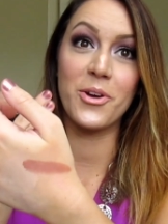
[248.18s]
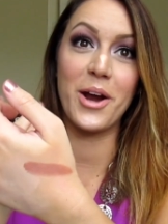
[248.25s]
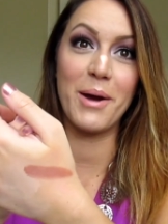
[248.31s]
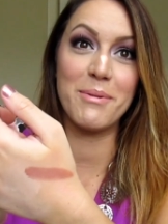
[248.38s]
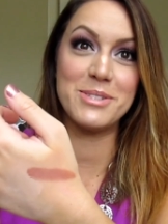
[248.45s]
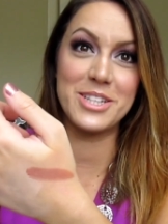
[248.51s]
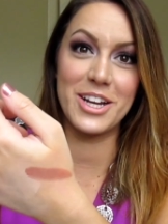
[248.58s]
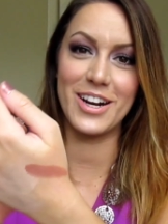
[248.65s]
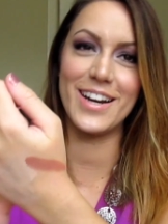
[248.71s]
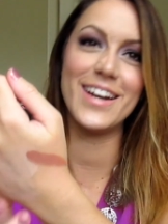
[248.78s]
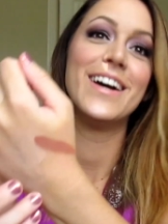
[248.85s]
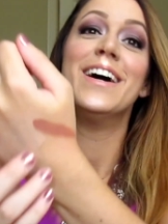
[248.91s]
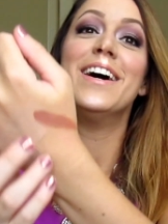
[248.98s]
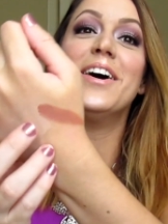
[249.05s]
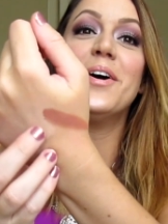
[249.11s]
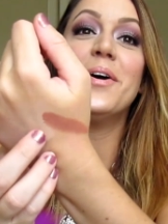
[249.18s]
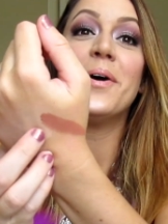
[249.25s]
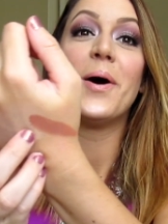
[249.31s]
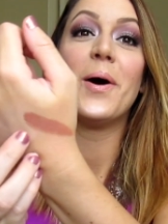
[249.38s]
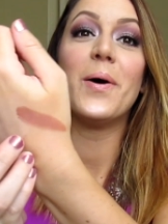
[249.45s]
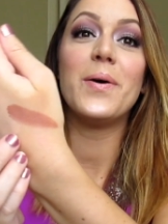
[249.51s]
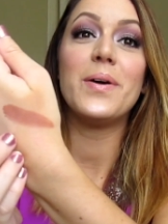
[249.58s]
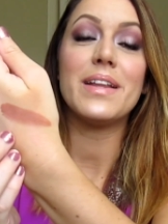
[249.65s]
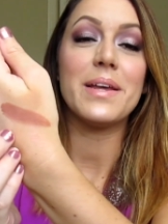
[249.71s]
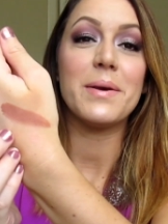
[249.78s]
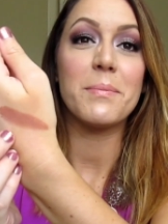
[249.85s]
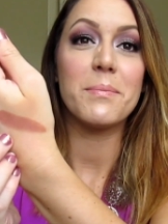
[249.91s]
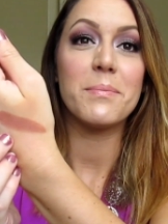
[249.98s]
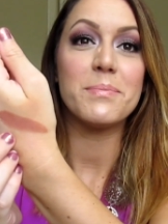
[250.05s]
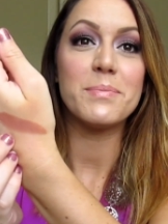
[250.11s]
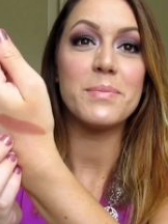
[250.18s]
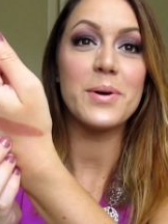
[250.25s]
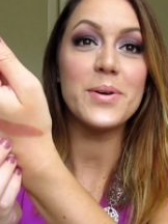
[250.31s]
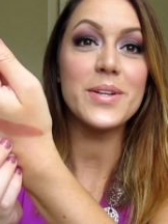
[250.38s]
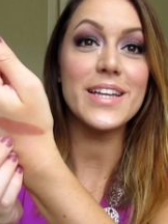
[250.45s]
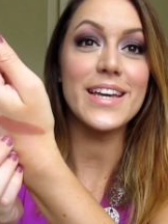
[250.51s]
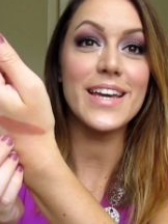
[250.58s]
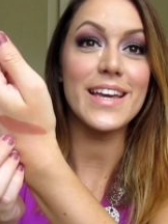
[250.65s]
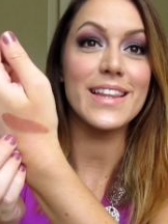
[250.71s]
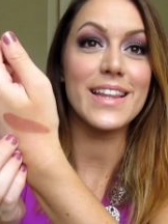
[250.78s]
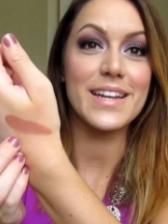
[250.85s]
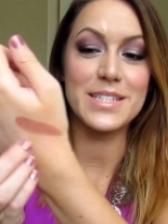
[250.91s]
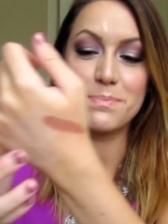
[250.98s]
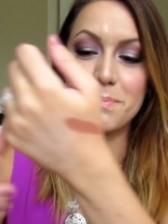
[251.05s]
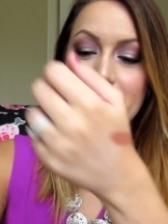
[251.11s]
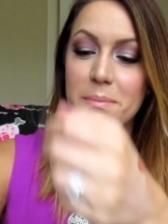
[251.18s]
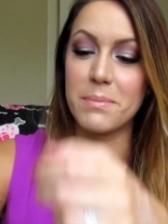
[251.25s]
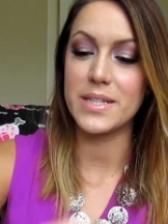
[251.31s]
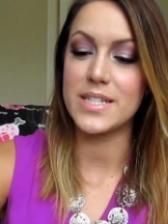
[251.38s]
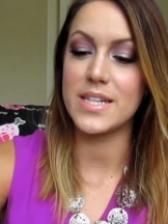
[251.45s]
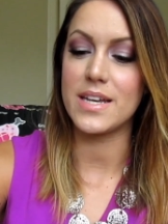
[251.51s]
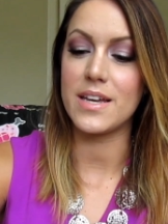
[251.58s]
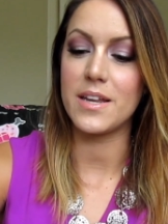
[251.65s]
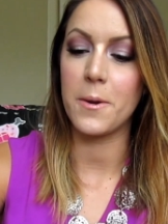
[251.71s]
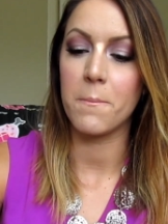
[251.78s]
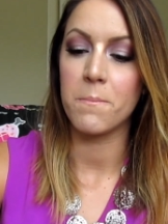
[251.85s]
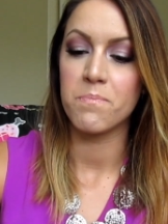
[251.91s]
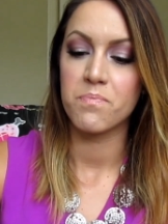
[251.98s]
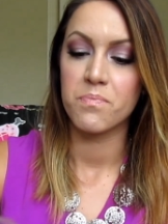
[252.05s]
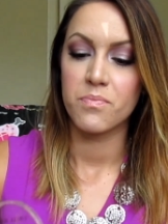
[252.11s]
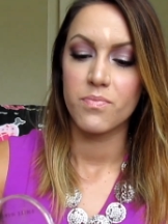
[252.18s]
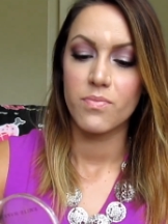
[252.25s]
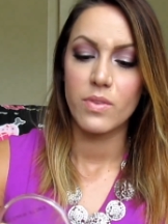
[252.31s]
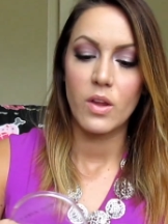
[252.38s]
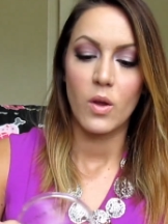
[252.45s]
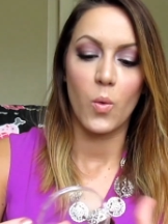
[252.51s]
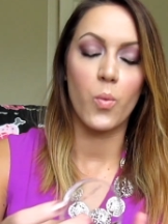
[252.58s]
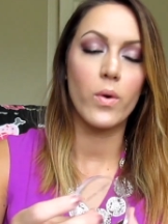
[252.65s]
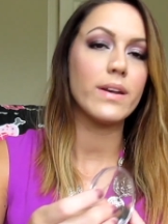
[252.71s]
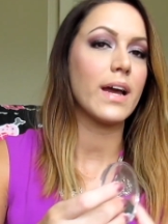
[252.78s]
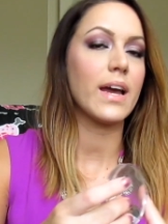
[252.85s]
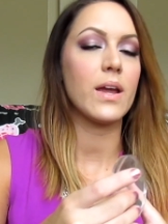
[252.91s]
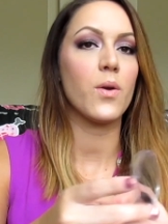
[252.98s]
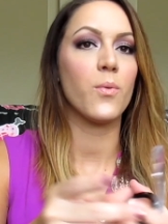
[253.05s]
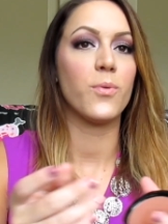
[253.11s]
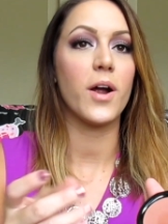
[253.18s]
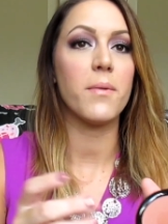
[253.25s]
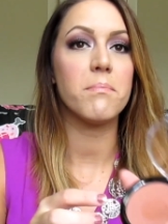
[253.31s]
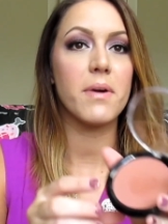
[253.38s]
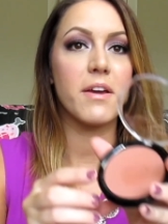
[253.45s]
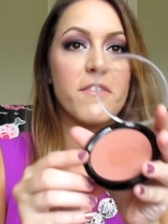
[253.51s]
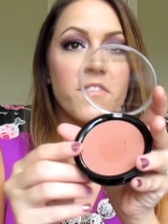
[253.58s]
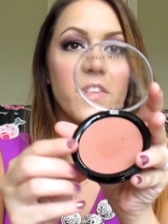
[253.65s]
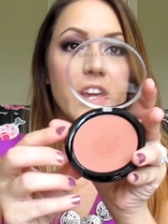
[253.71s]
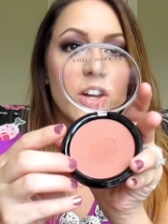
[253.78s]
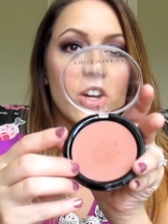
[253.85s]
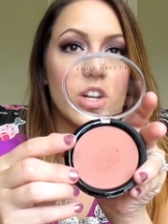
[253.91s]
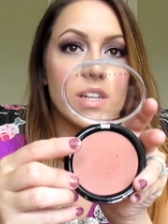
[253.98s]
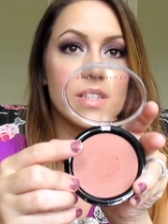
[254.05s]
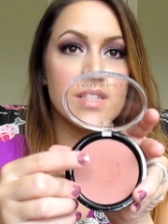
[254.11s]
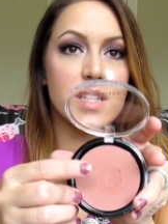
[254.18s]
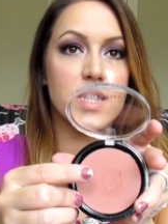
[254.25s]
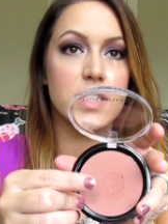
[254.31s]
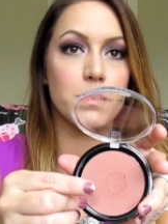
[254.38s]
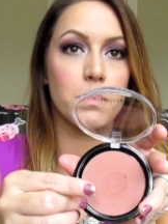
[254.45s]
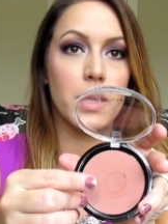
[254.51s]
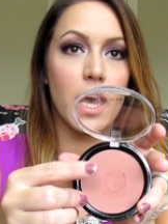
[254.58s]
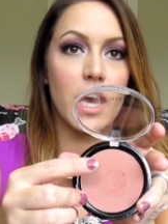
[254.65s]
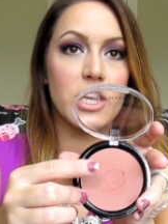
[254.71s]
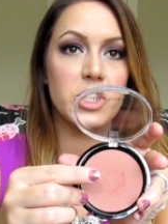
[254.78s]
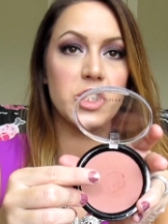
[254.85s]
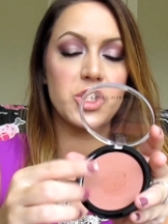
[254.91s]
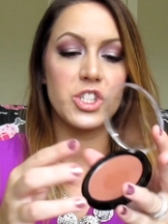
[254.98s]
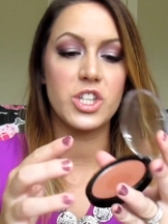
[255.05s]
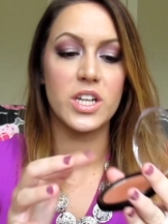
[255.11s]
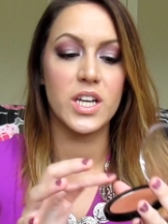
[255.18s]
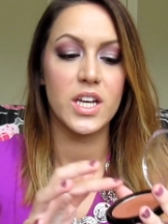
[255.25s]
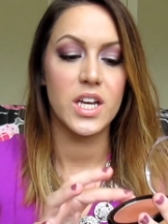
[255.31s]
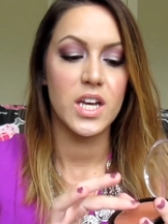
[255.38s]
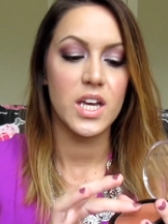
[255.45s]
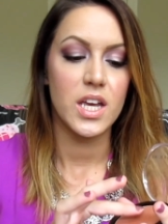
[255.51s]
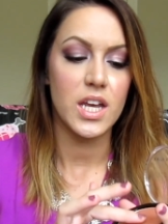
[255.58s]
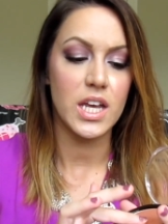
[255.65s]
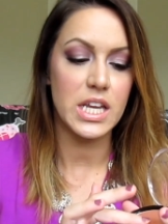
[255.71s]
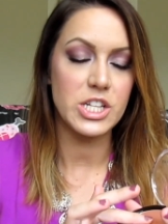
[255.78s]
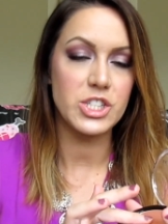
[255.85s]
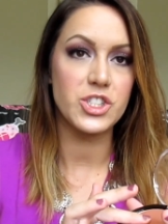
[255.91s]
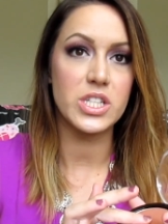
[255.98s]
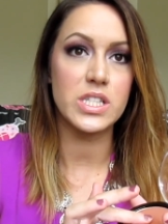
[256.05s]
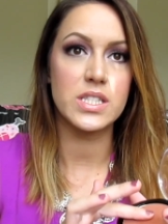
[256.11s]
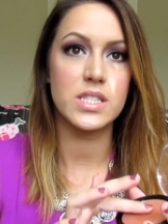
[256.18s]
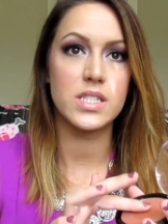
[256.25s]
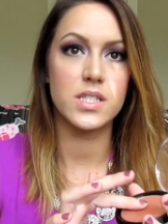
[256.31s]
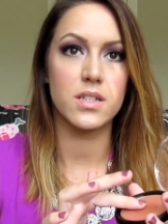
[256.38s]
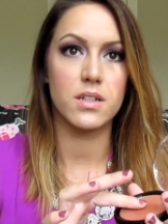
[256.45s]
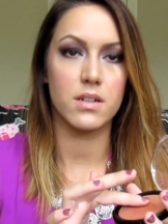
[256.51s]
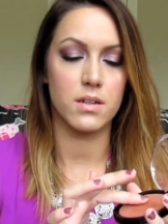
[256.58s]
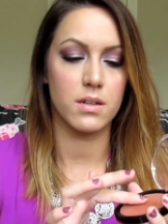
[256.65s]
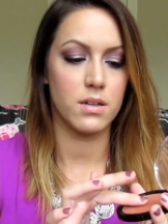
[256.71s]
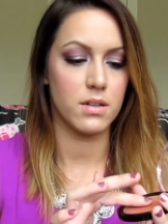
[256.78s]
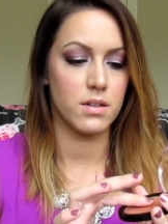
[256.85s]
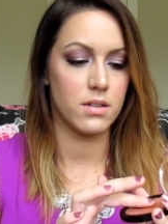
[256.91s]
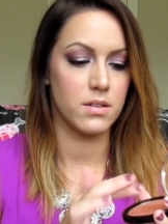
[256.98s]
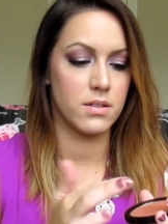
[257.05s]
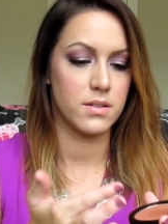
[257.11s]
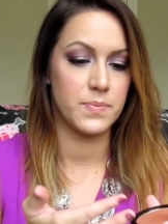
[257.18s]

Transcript: crap, sorry. Holy moly, that is pigmented. When I rub my finger into this blush, it is just, ugh.